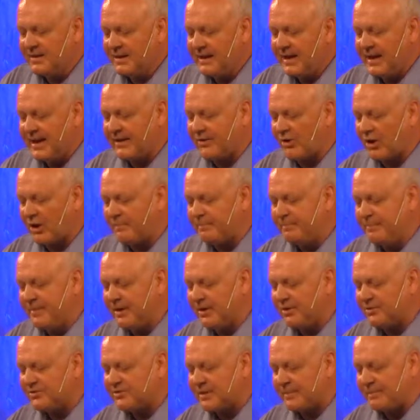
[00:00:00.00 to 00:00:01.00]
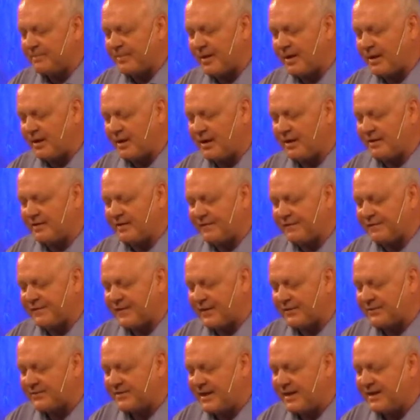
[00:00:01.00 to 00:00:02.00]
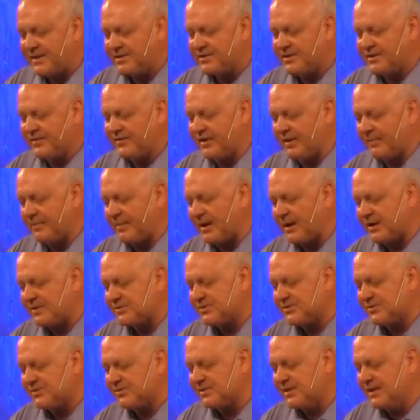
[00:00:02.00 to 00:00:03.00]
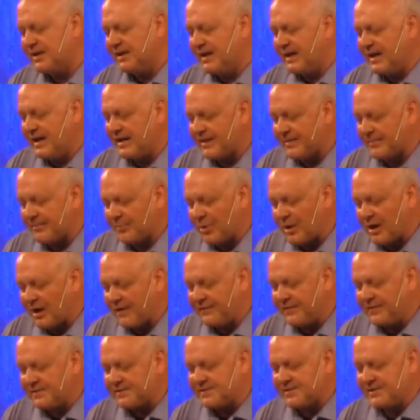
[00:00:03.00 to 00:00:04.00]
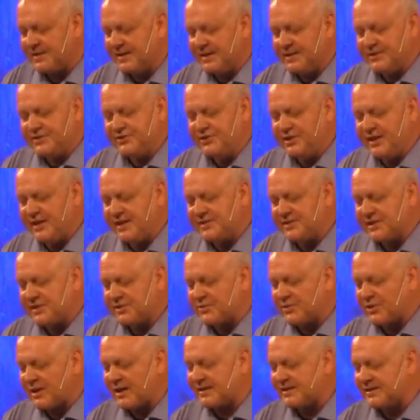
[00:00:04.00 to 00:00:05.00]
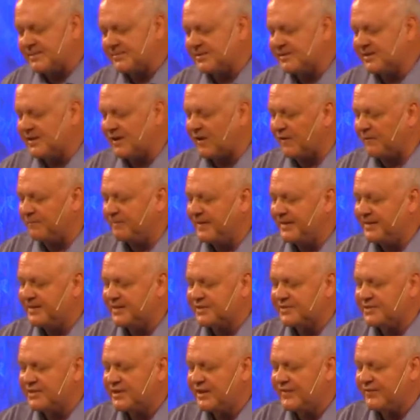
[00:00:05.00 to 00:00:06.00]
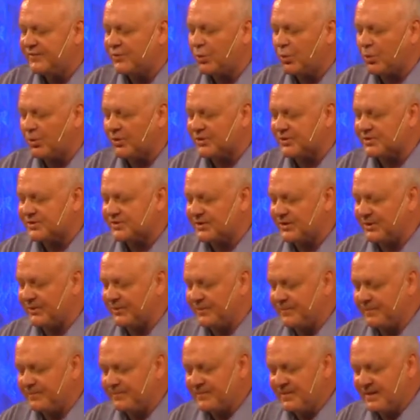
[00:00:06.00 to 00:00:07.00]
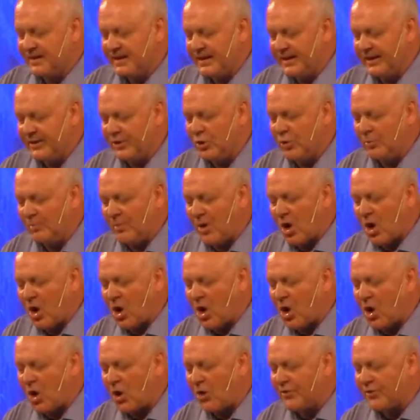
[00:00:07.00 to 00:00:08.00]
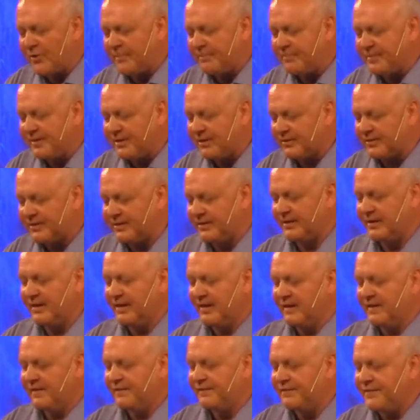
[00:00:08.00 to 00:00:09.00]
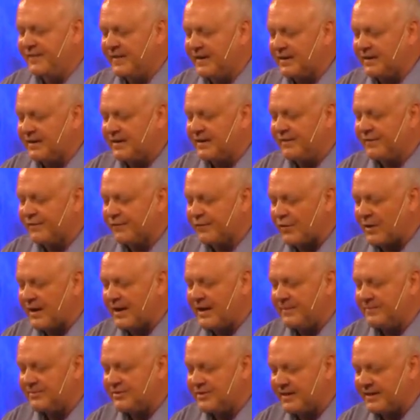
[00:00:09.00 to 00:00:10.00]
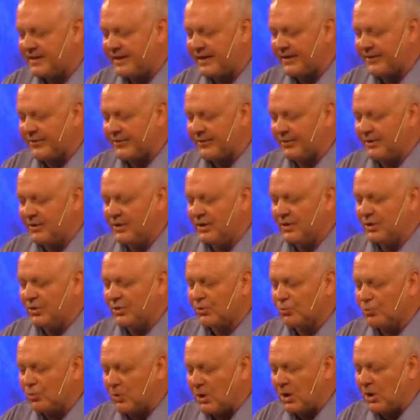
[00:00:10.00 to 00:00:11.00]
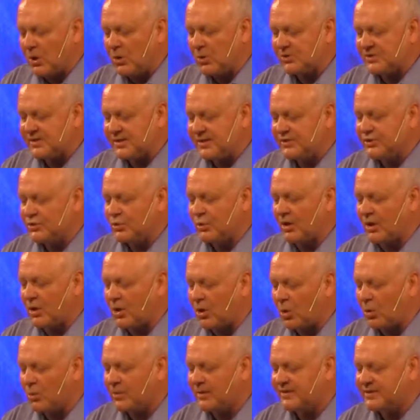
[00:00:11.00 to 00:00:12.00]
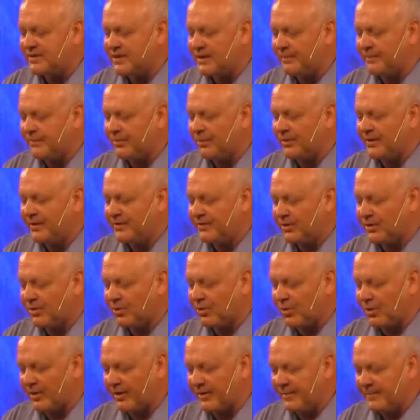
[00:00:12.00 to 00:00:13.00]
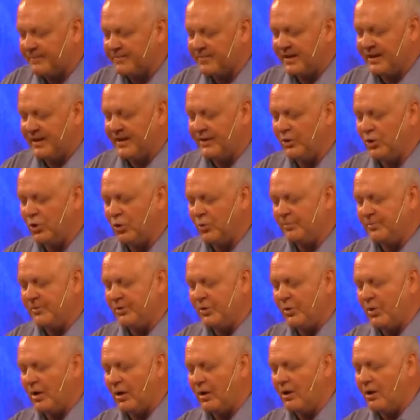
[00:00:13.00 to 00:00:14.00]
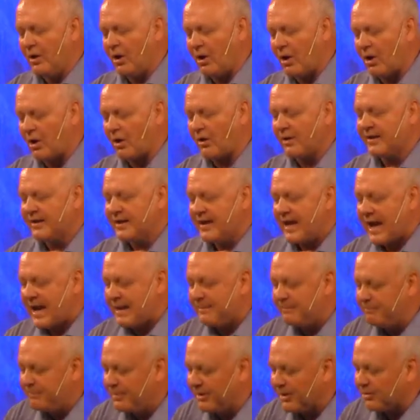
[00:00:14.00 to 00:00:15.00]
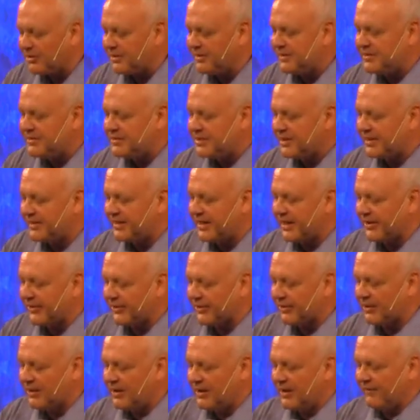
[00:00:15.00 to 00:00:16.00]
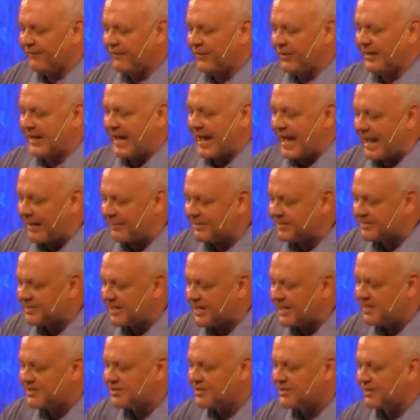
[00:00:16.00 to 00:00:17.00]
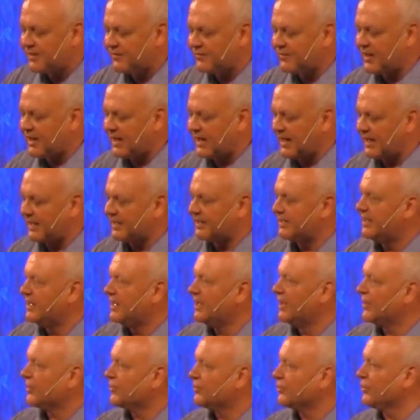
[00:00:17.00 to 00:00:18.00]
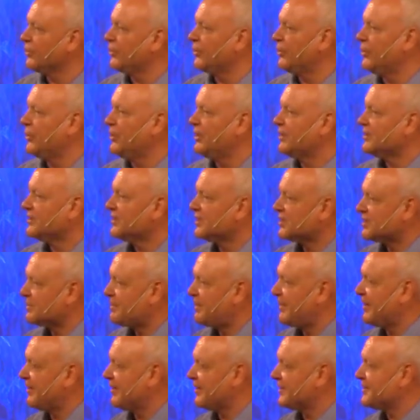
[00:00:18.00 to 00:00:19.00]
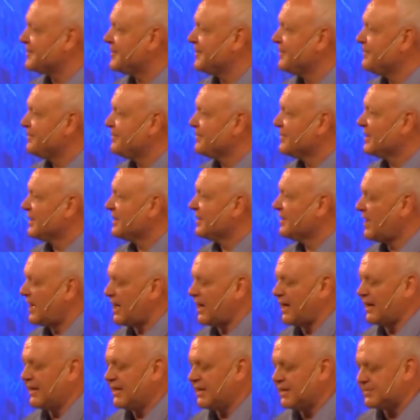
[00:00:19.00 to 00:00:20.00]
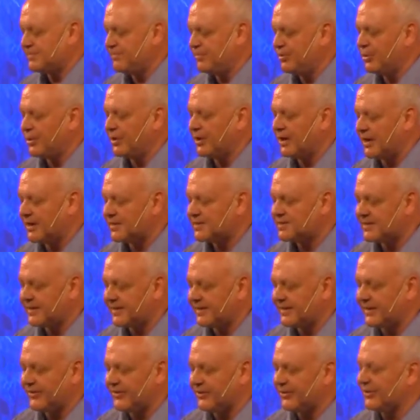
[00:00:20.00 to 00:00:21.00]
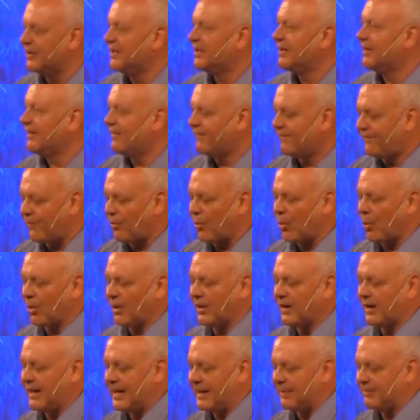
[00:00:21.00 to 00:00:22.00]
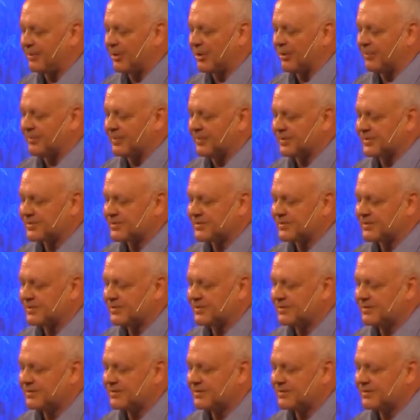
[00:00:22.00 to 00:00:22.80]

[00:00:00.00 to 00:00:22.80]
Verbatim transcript: and are built upon the foundation of the apostles and the prophets, Jesus Christ himself being the chief cornerstone, in whom all the building fitly framed together grows into a holy temple in the Lord, in whom you are a building together for an habitation of God through the Spirit. God has put us together for a purpose.